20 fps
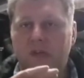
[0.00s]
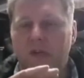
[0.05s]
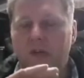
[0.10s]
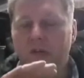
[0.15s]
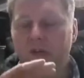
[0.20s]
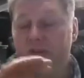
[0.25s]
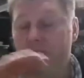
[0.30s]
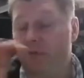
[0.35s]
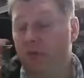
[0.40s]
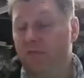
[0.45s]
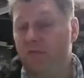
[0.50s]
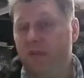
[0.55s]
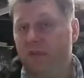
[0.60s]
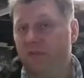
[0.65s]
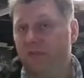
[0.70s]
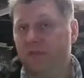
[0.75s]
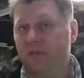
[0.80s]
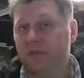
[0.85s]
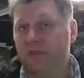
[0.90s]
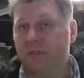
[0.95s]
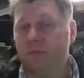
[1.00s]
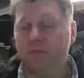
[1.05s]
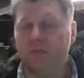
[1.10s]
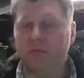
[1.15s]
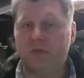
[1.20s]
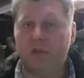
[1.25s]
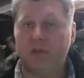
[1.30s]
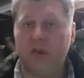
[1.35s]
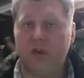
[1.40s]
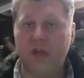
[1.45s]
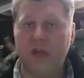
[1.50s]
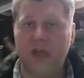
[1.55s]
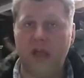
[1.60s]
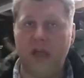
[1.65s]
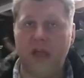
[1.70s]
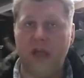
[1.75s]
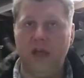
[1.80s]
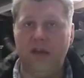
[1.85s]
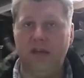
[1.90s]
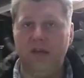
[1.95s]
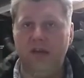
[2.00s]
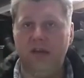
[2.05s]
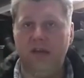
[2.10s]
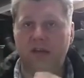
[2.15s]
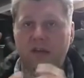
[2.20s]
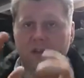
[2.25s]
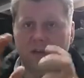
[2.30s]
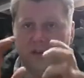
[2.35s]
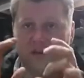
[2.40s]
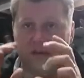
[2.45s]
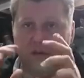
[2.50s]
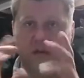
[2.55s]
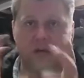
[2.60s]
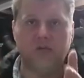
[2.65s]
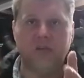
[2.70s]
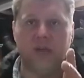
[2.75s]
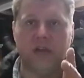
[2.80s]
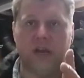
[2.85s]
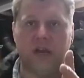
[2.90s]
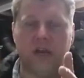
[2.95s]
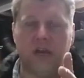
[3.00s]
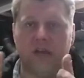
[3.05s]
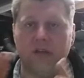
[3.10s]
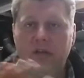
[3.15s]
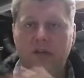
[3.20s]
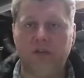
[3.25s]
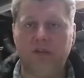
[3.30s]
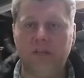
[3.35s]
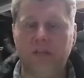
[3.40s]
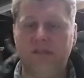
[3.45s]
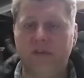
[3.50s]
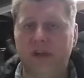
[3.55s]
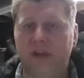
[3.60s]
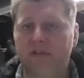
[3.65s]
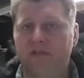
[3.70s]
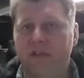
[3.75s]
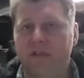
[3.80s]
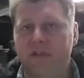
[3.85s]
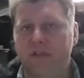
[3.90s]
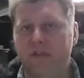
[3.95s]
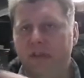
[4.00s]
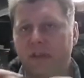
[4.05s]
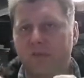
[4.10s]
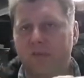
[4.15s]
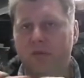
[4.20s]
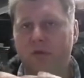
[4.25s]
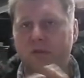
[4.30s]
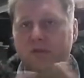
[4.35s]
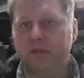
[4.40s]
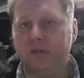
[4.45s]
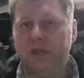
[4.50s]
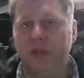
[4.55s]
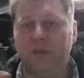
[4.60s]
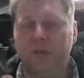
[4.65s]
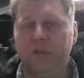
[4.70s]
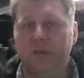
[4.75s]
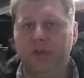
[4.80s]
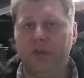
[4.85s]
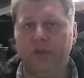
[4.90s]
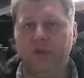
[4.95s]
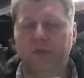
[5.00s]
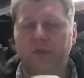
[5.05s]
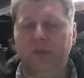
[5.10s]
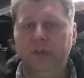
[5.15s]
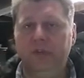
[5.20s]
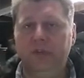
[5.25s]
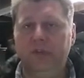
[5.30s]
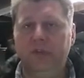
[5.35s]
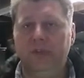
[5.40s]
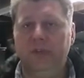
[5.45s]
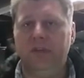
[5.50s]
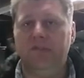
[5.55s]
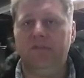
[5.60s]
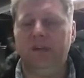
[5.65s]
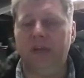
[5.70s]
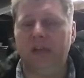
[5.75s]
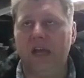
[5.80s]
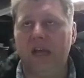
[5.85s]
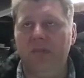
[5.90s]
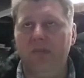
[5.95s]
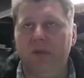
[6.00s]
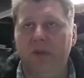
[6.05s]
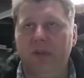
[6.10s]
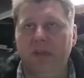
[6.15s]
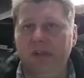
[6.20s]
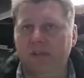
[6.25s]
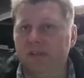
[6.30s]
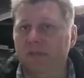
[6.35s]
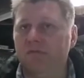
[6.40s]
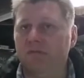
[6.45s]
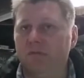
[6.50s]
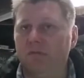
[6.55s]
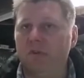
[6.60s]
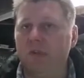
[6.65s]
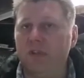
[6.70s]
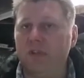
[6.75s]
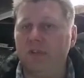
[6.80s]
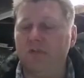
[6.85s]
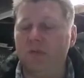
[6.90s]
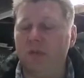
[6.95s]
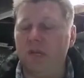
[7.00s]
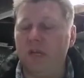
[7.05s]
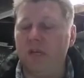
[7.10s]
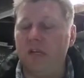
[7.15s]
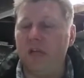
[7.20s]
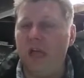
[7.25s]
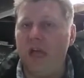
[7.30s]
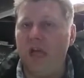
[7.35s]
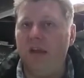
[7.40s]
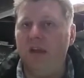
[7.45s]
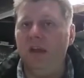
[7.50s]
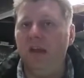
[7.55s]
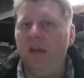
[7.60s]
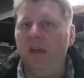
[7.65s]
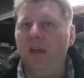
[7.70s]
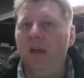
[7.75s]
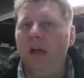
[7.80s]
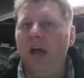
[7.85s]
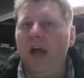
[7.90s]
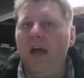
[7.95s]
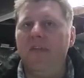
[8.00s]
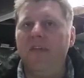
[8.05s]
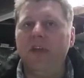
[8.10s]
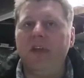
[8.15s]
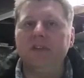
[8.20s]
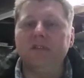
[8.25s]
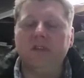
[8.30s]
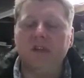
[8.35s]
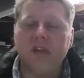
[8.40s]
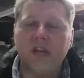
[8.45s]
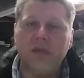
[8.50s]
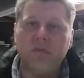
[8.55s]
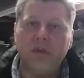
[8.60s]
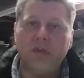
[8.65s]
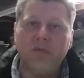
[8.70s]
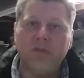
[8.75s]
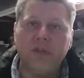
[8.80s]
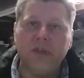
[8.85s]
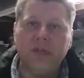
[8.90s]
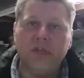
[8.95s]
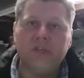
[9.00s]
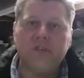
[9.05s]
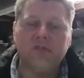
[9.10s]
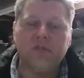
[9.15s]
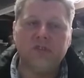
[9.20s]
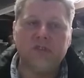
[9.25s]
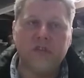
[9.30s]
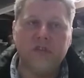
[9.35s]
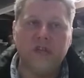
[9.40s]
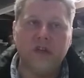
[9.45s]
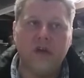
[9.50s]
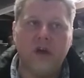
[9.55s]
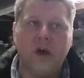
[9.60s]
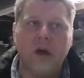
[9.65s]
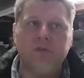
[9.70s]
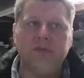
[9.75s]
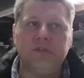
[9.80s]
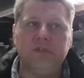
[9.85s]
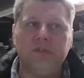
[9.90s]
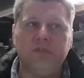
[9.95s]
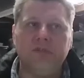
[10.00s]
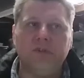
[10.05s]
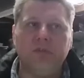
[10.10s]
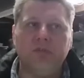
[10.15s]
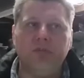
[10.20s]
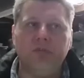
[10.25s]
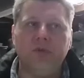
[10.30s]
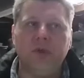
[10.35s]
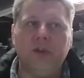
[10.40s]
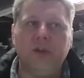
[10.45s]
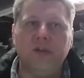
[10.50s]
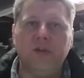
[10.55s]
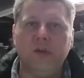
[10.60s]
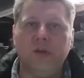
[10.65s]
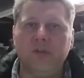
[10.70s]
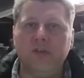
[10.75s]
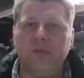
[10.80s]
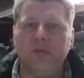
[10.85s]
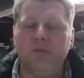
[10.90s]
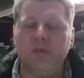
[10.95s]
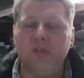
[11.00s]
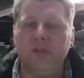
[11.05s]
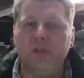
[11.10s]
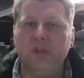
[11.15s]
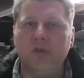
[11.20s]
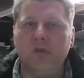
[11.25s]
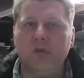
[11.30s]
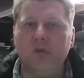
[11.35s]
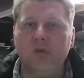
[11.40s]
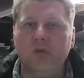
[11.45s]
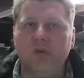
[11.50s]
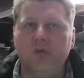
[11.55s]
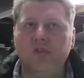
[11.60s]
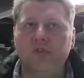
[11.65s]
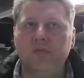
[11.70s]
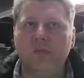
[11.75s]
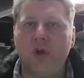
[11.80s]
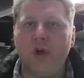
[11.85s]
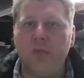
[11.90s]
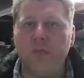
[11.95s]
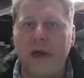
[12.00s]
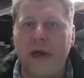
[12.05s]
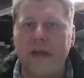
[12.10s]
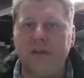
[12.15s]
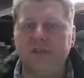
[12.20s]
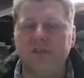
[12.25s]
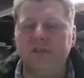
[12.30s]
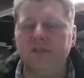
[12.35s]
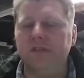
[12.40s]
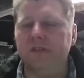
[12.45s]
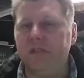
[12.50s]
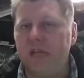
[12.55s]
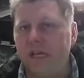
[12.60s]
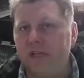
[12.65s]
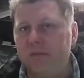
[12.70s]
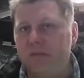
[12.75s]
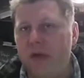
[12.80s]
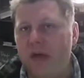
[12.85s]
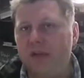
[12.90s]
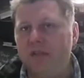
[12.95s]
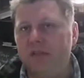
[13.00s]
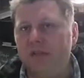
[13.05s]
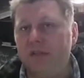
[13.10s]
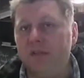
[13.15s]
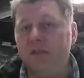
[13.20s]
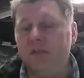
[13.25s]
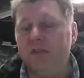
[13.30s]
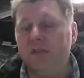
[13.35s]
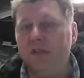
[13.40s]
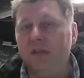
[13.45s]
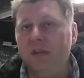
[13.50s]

or three-vessel system, sorry, and go check it out. I'll see if I can find the link and post it down below if I can, but it's really sweet. And I think it's going to give me a really interesting option for brewing and doing some really cool small batches and test batches